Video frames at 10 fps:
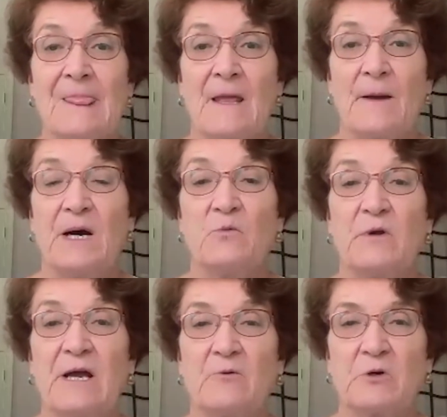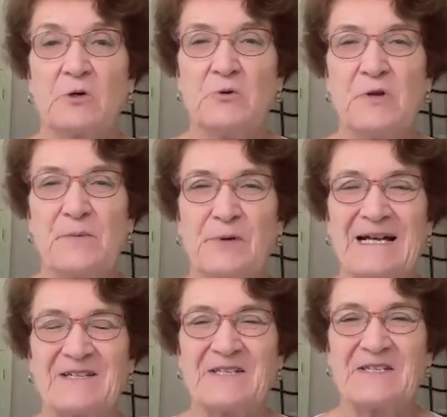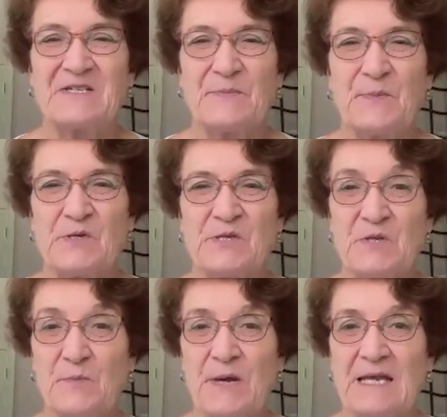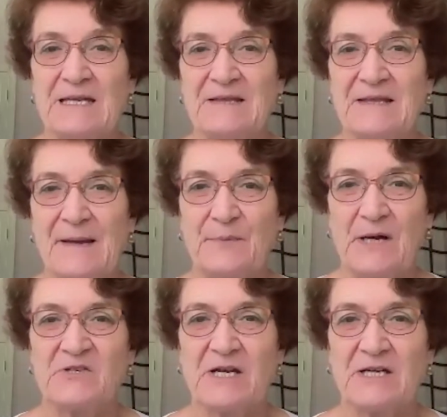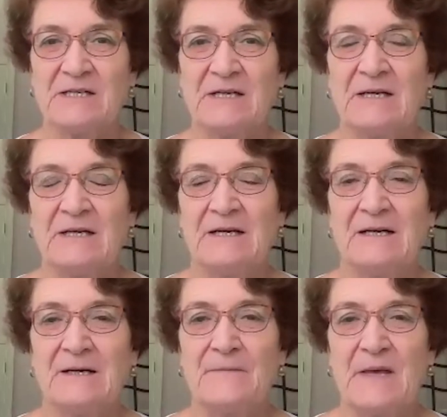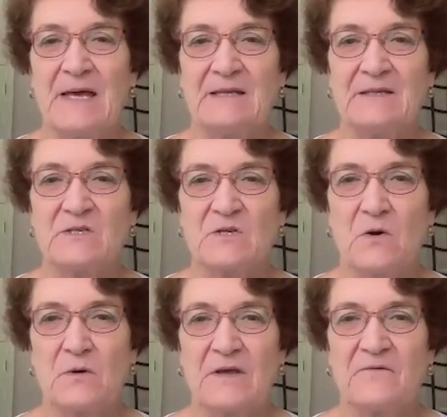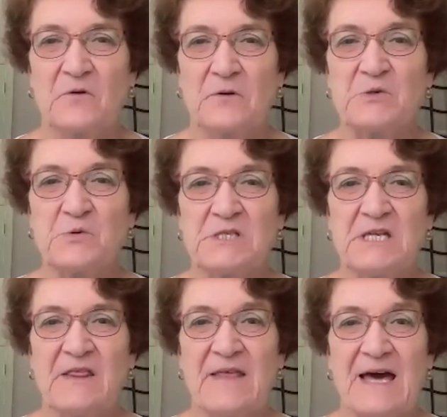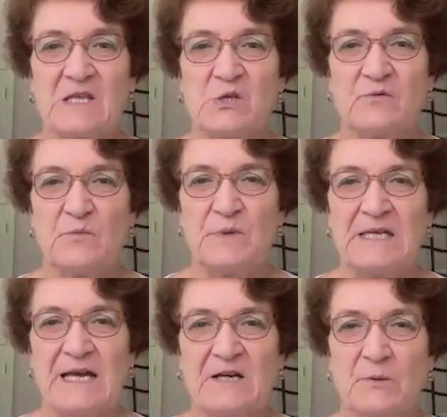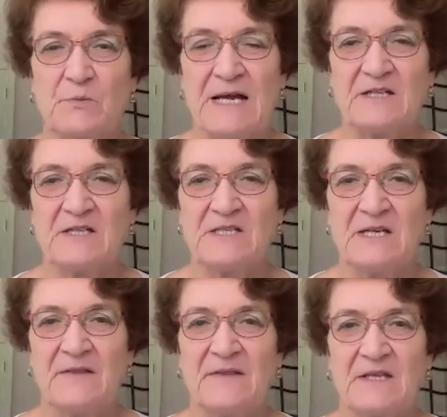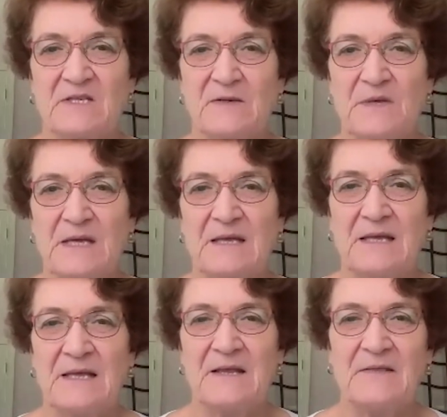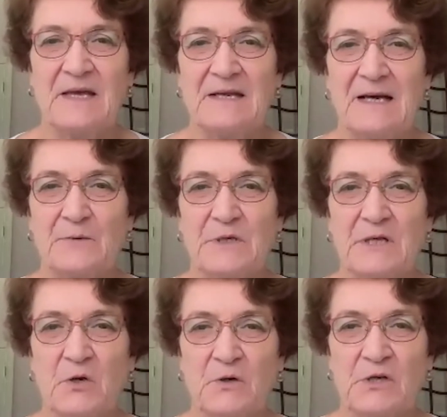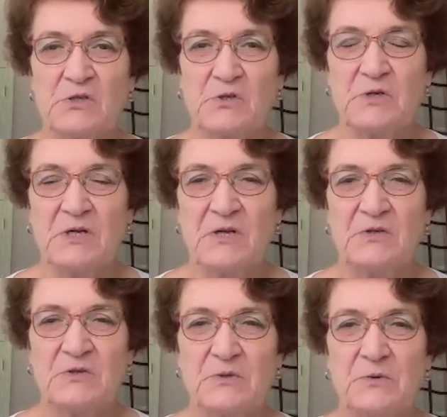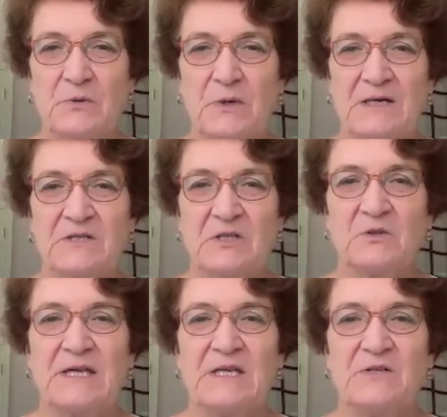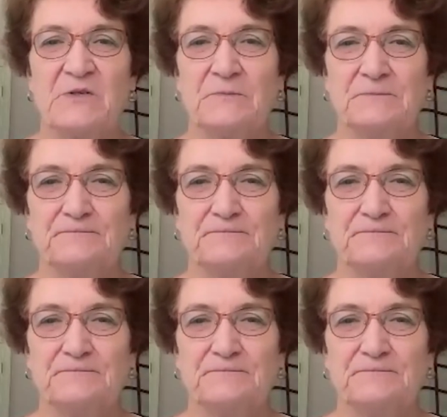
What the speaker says: But we are recruiting practices to participate in that project. And so if you're interested in that and you have a pediatric practice, that's something that I would encourage you to look into.